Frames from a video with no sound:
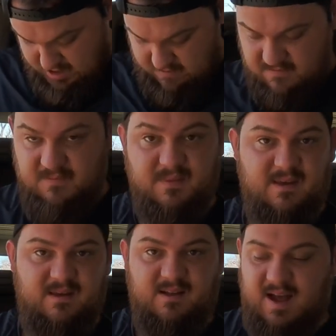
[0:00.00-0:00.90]
it,
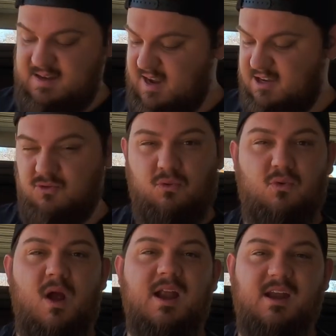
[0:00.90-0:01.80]
that digs
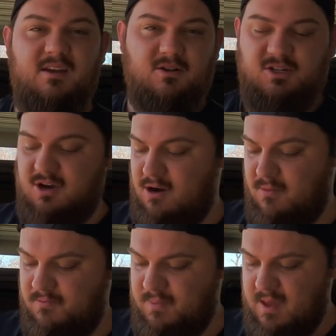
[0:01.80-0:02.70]
right into your
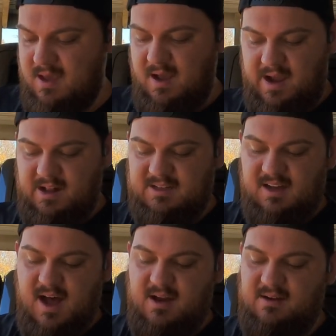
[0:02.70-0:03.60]
sternum. And it's
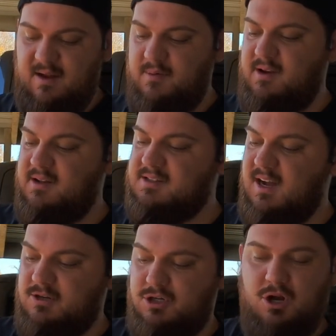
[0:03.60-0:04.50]
not, I mean, it's
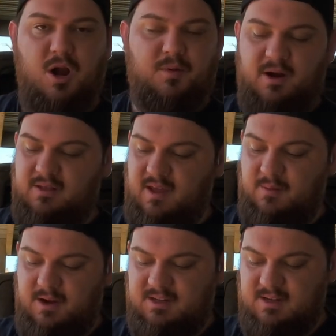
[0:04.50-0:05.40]
not sharp or anything,
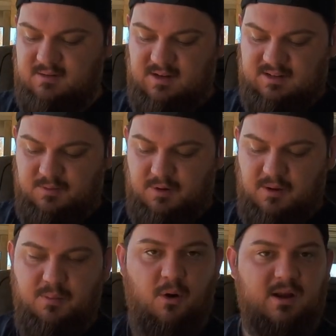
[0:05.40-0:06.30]
but it's a pretty
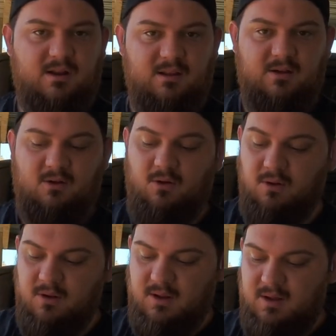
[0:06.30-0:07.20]
pointed
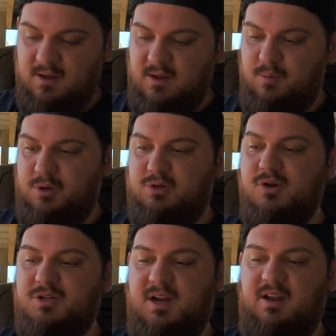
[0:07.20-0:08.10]
little
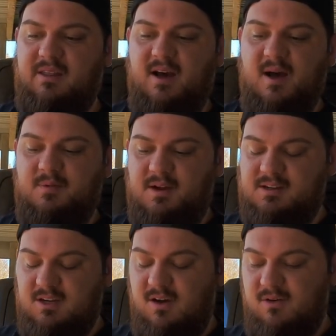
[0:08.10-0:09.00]
protrusion out of the optic.
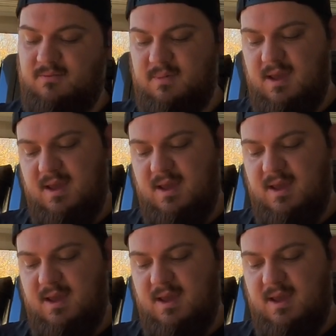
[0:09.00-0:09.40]
So,